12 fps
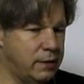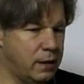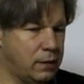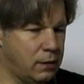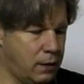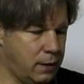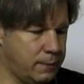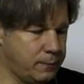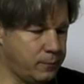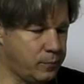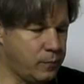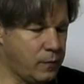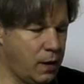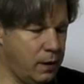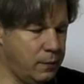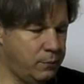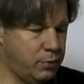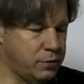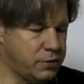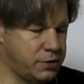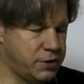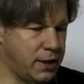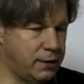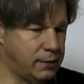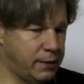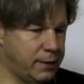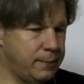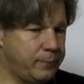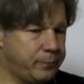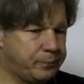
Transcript: not a lot, and push gently